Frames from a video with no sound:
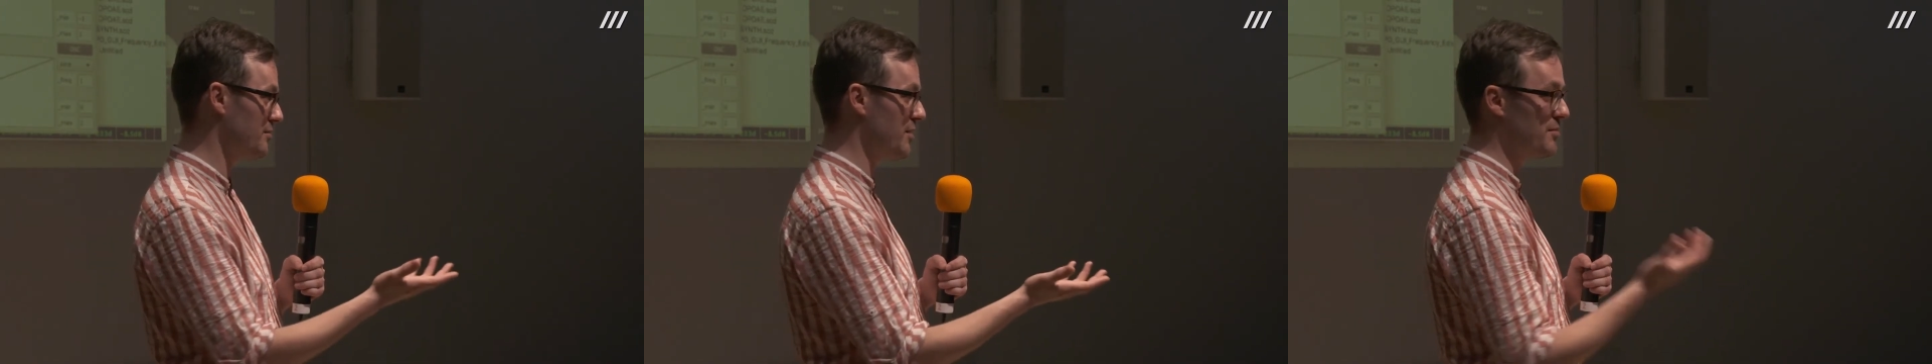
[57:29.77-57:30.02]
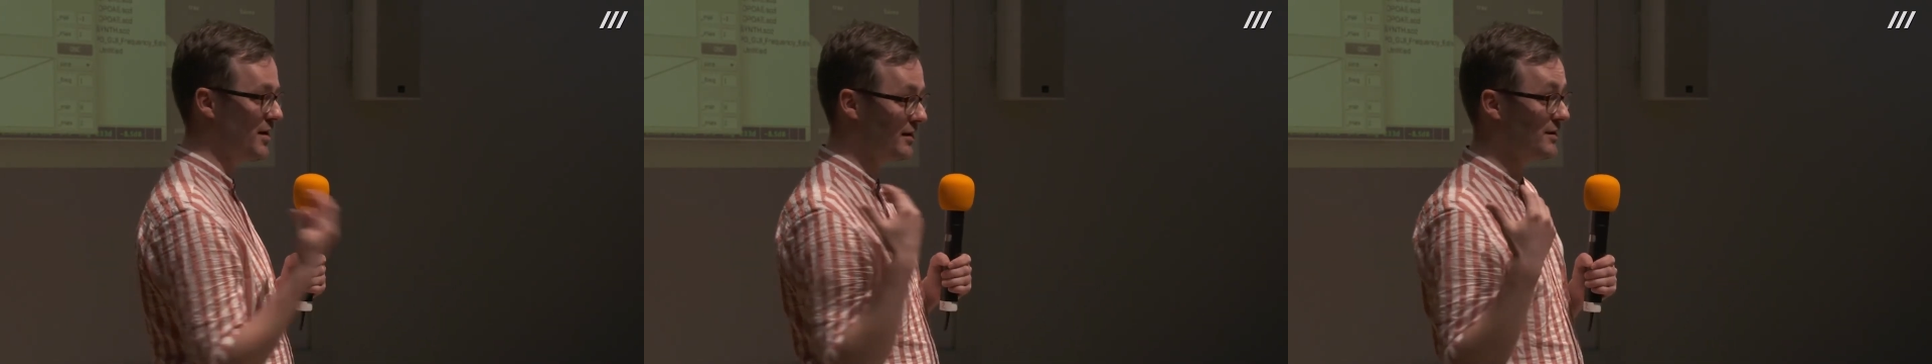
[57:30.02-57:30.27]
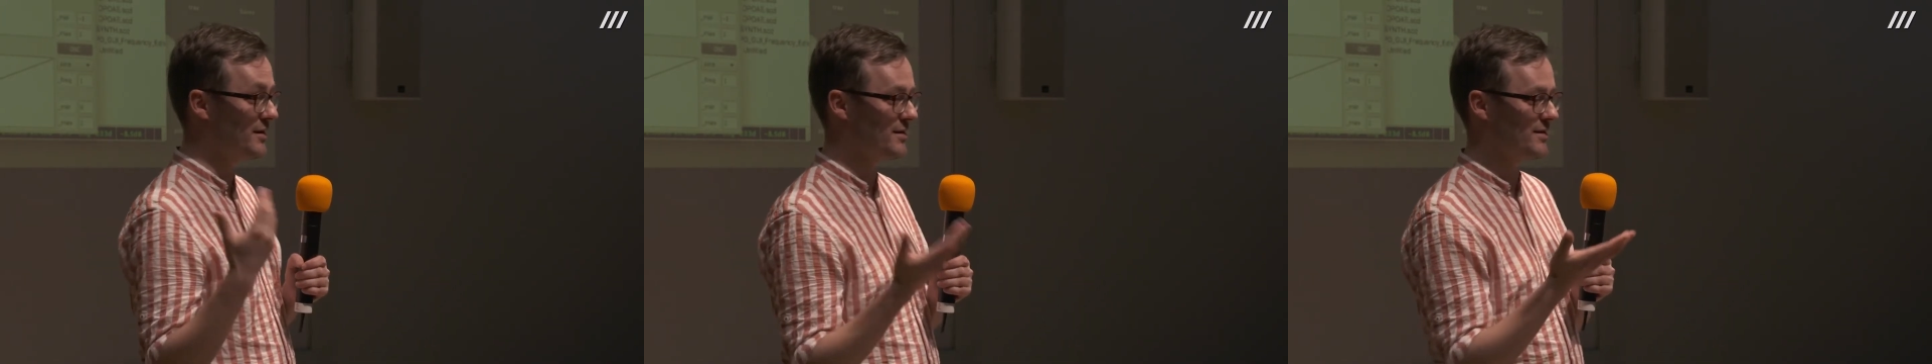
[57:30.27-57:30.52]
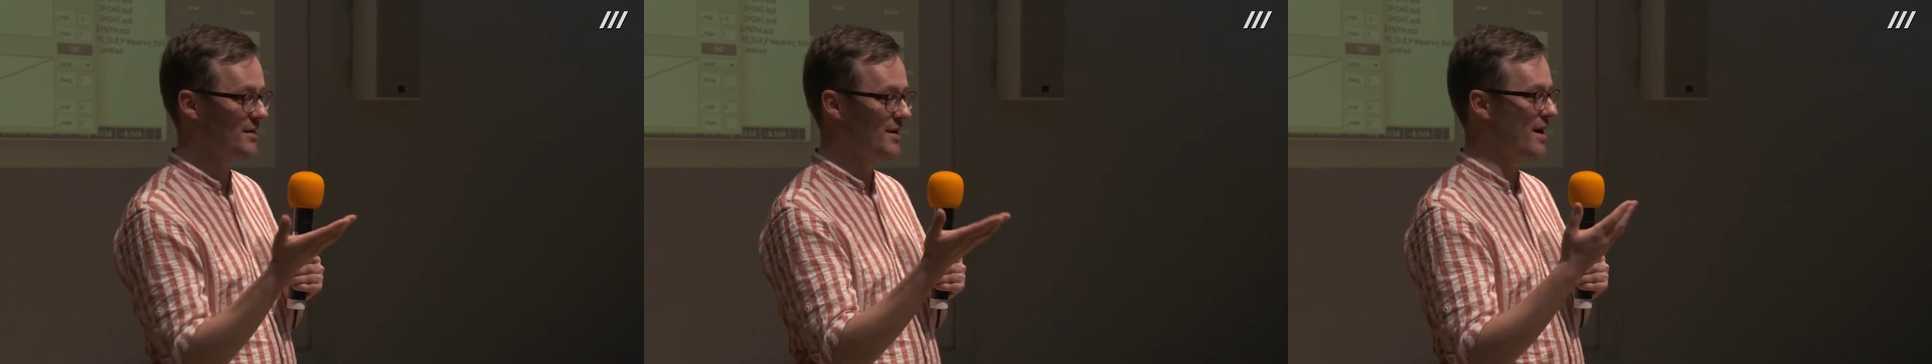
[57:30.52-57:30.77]
Maybe I
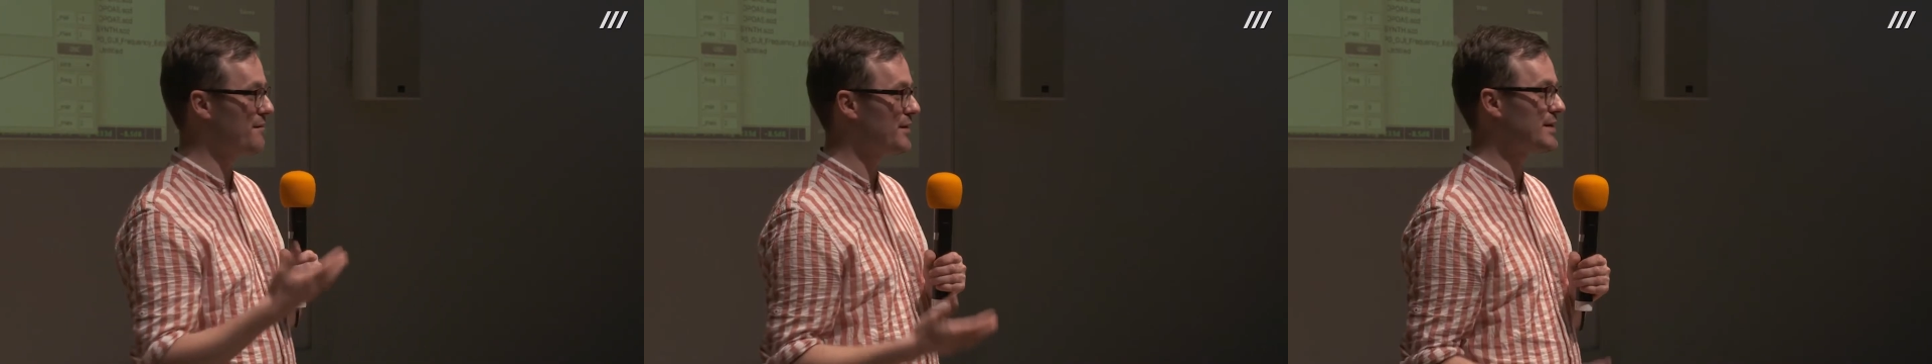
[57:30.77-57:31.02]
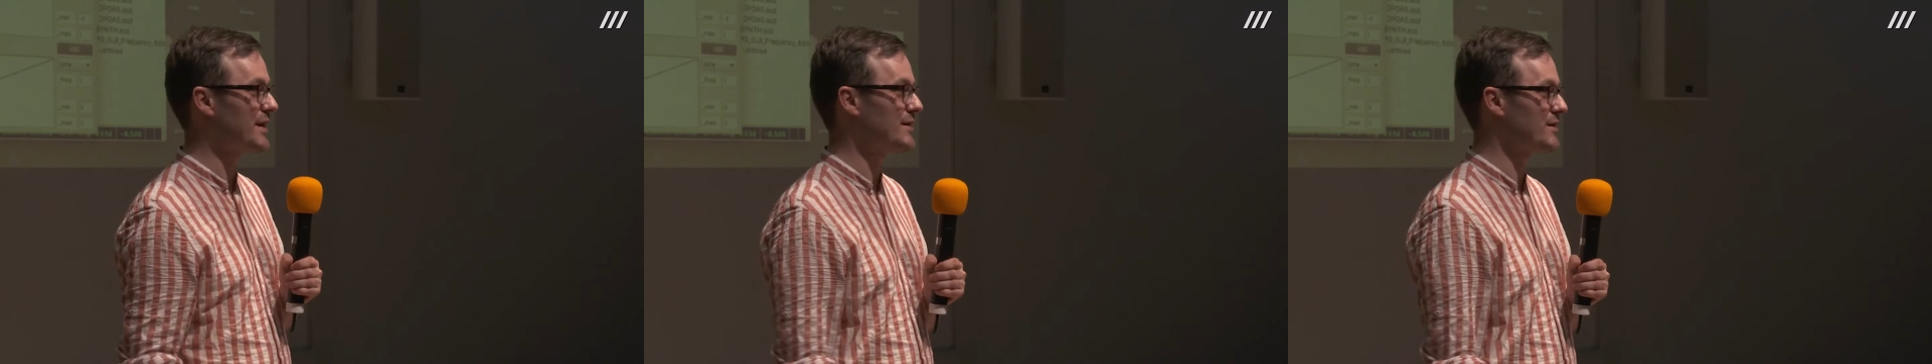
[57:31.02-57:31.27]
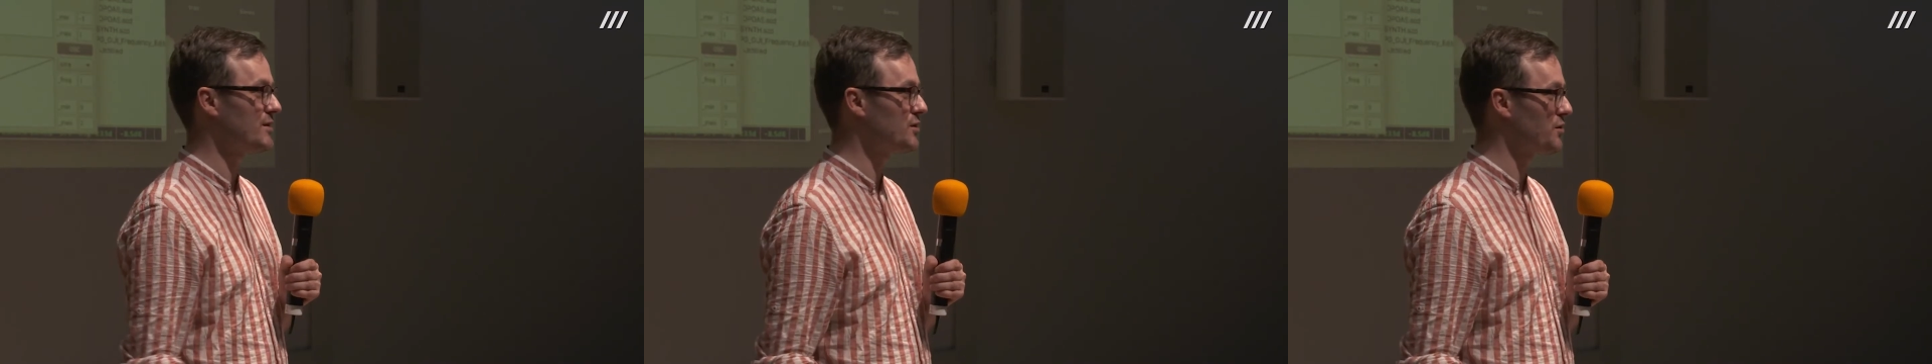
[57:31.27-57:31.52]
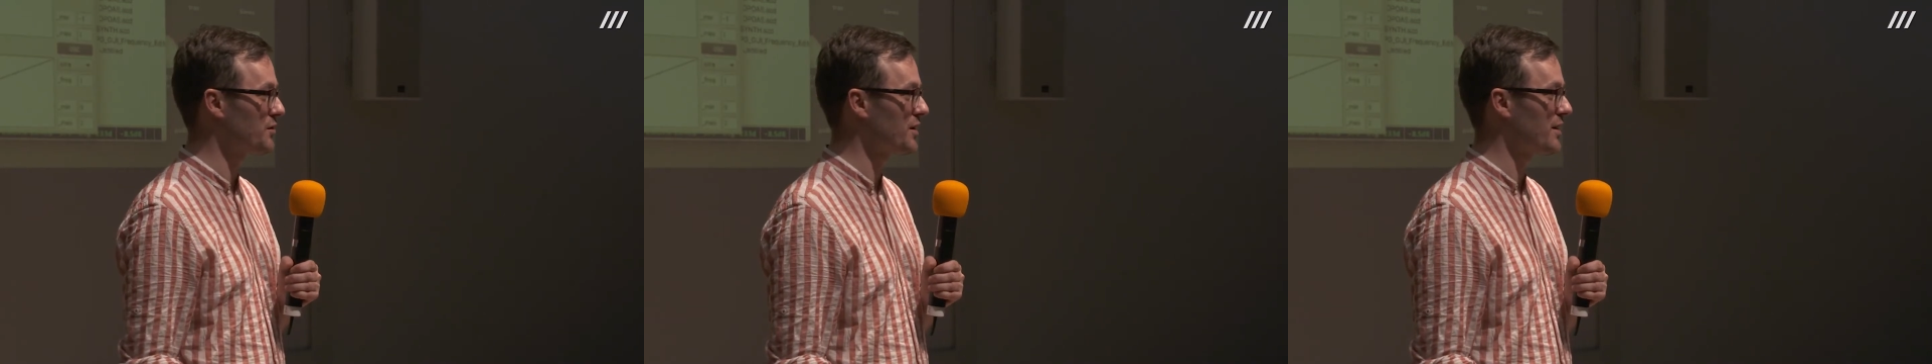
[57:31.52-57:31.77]
didn't emphasize it
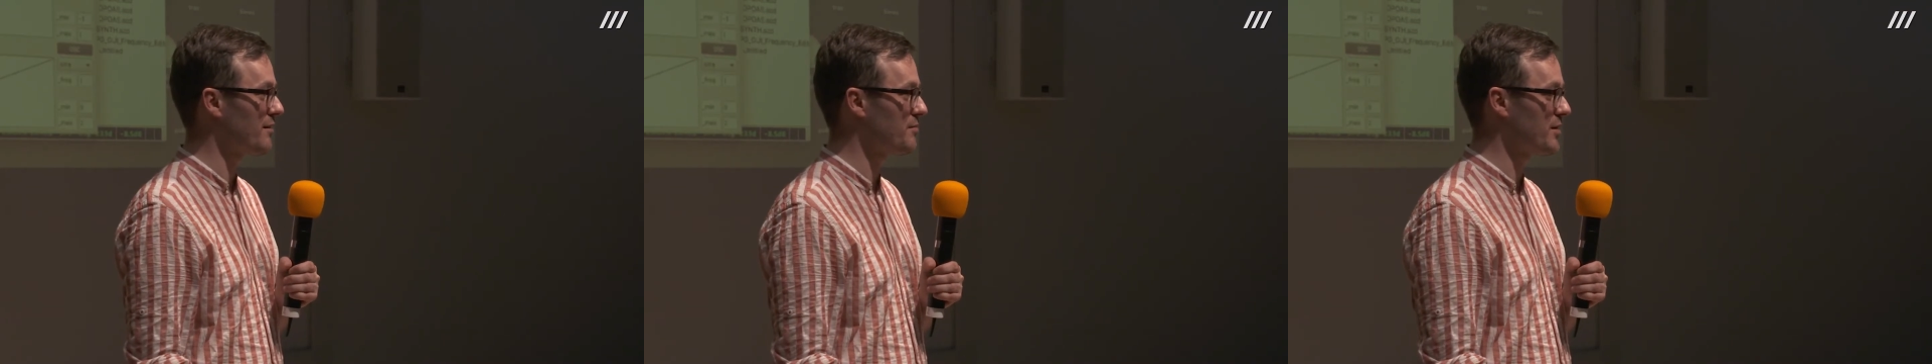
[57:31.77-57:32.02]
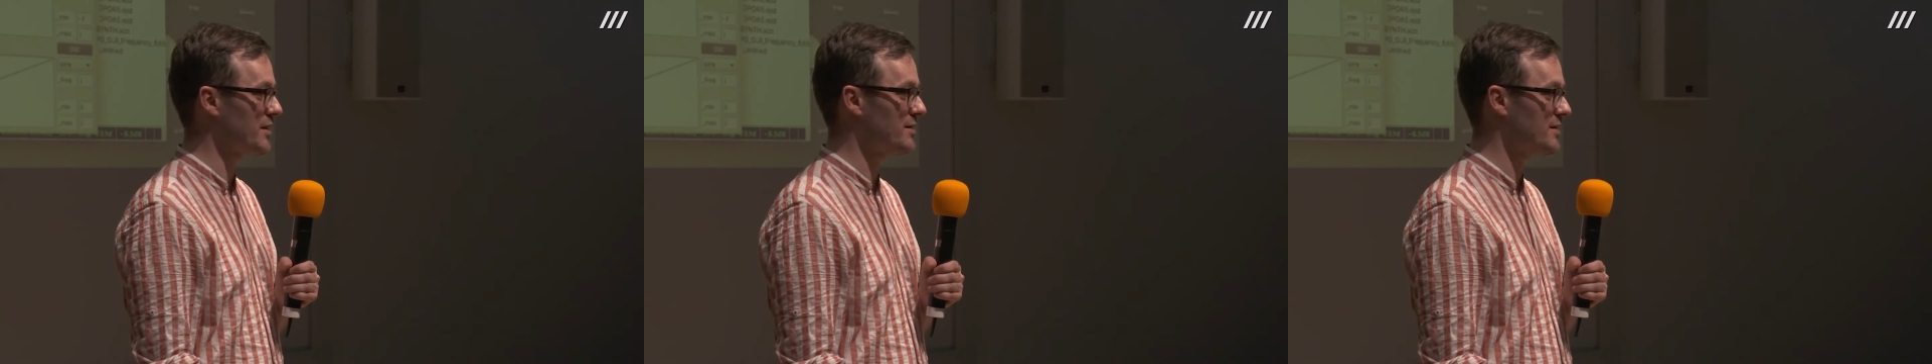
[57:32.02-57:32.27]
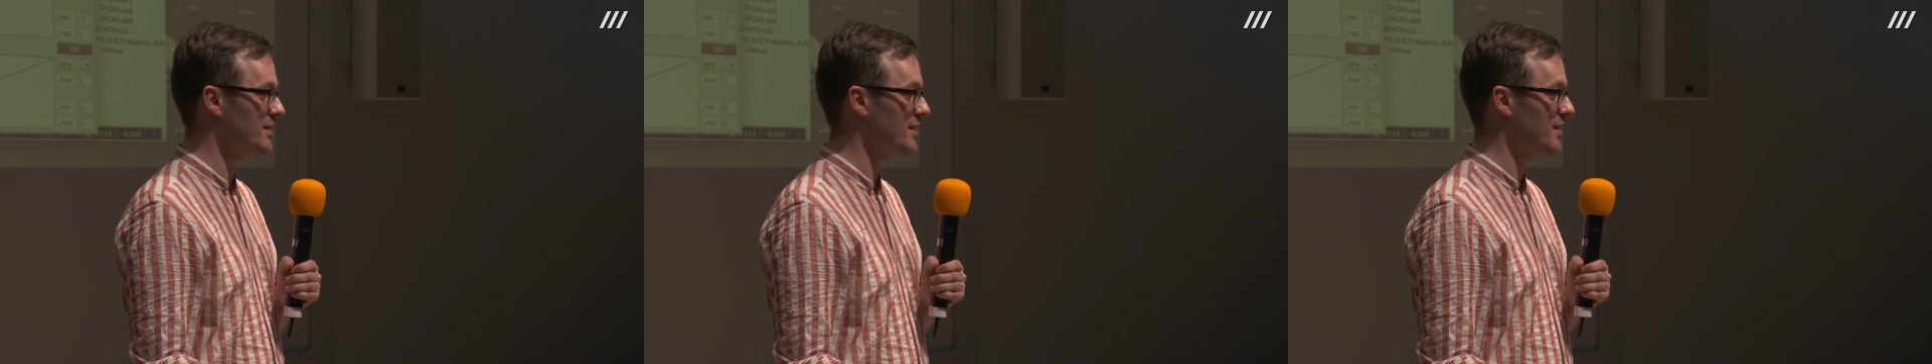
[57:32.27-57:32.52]
strong enough, but